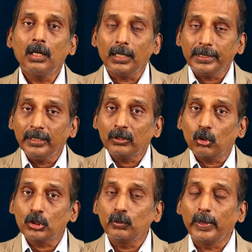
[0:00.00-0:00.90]
Cutting
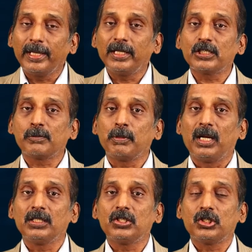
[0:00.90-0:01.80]
across various
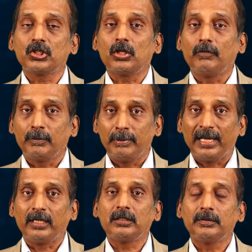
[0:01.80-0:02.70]
branches of a
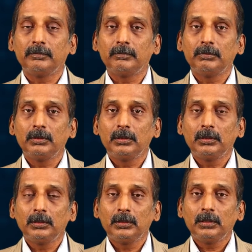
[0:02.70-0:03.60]
bank,
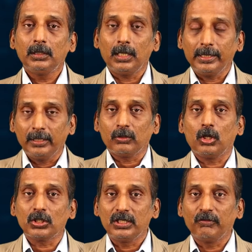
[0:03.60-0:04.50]
cutting
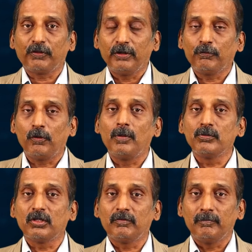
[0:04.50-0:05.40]
across different
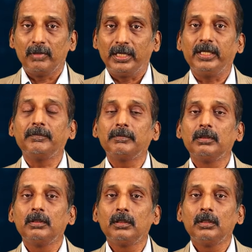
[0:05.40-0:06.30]
forms of money,
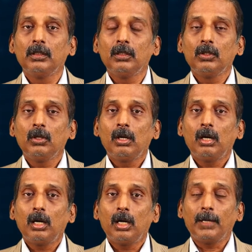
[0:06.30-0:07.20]

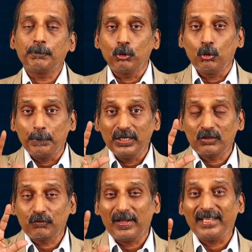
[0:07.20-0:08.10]
up to
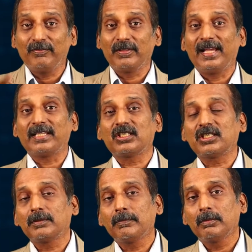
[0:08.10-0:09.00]
rupees 5
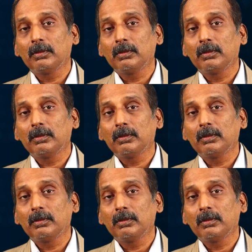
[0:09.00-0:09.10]
lakhs